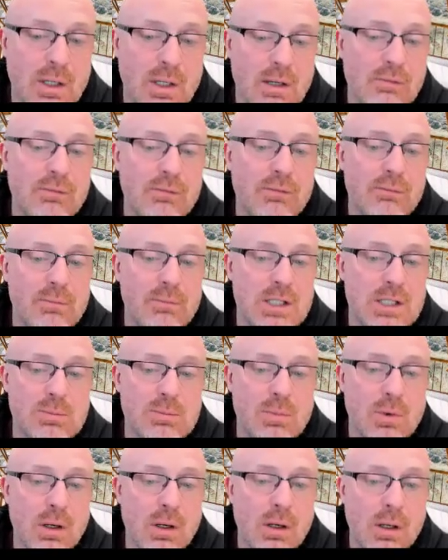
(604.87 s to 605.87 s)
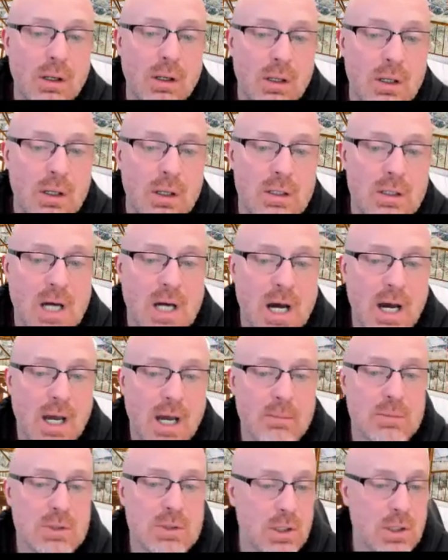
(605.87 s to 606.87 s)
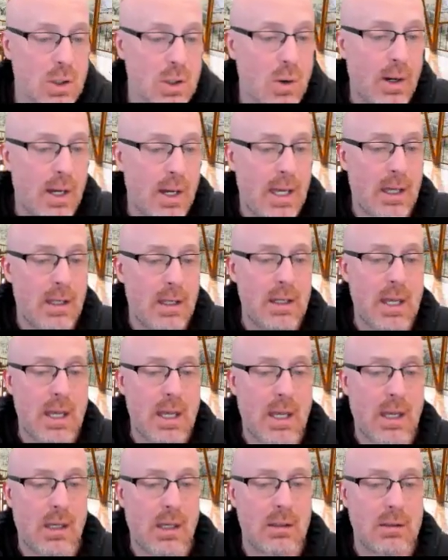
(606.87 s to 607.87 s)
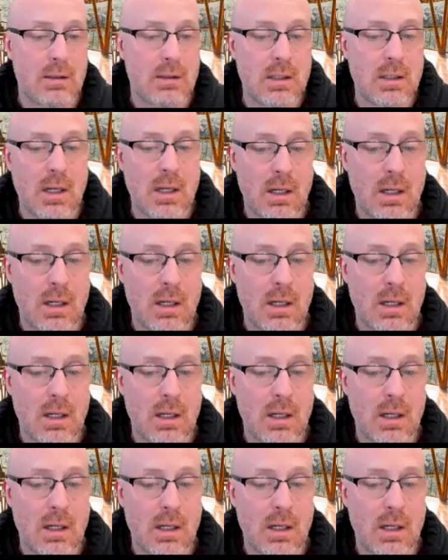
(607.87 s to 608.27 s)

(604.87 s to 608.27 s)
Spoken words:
You have much more time to go ahead and